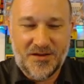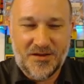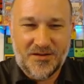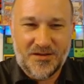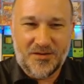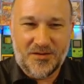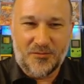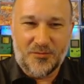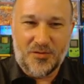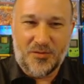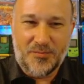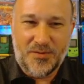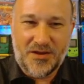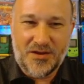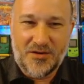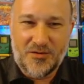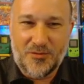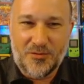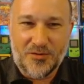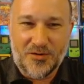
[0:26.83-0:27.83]
it will be a
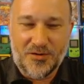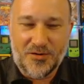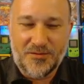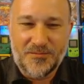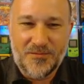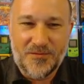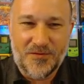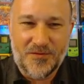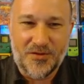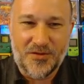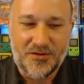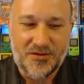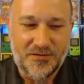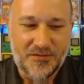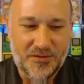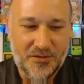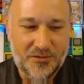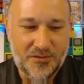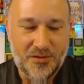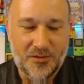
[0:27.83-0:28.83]
Gorn. For those of
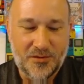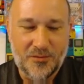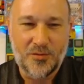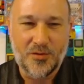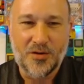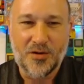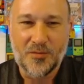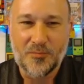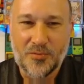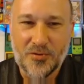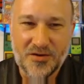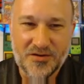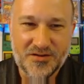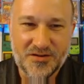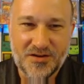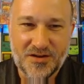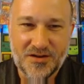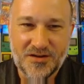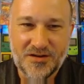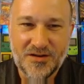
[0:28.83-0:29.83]
you who were
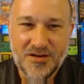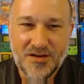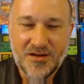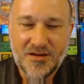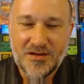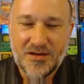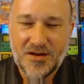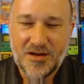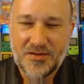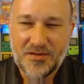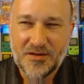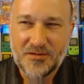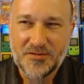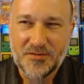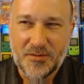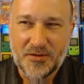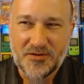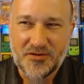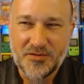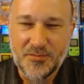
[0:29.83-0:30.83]
present on, I think it was
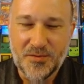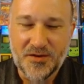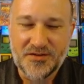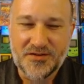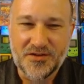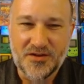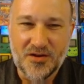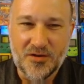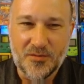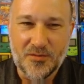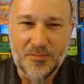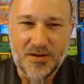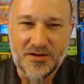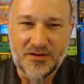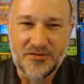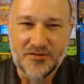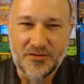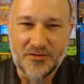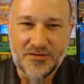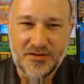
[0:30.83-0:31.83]
about 2 months ago, Ben
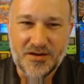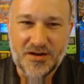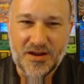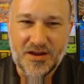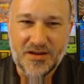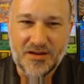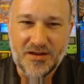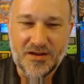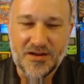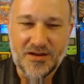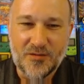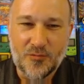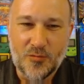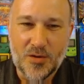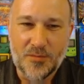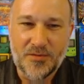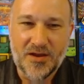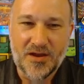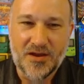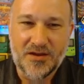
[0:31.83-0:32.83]
and Joe did a
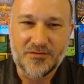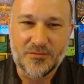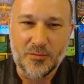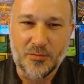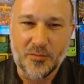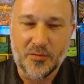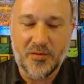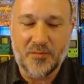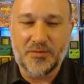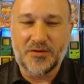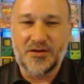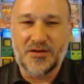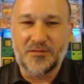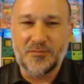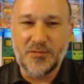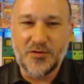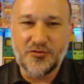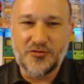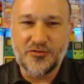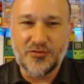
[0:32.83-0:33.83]
webcast where we were able to
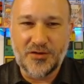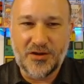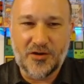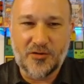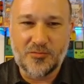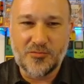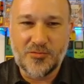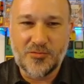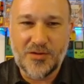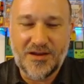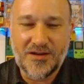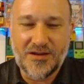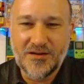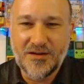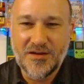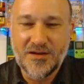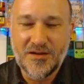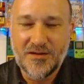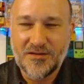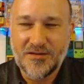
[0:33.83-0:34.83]
mutually create
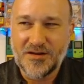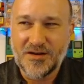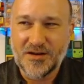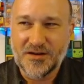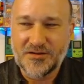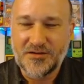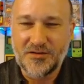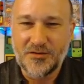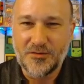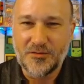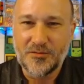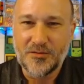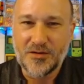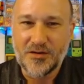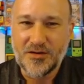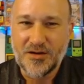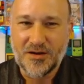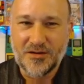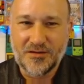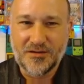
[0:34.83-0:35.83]
the next new
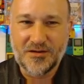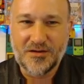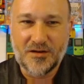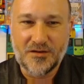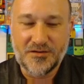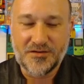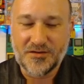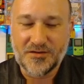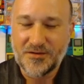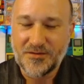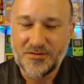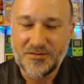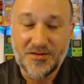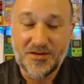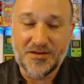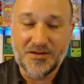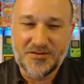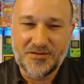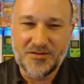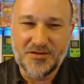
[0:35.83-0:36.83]

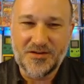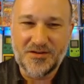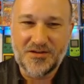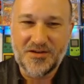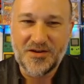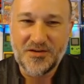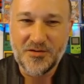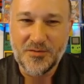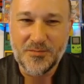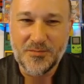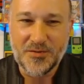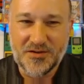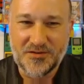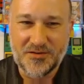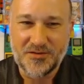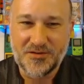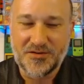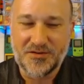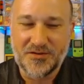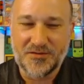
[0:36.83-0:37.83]
next new Continuum
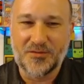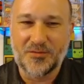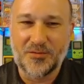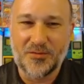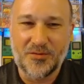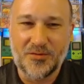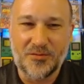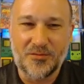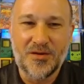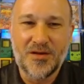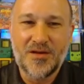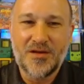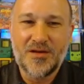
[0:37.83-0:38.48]
exclusive crew.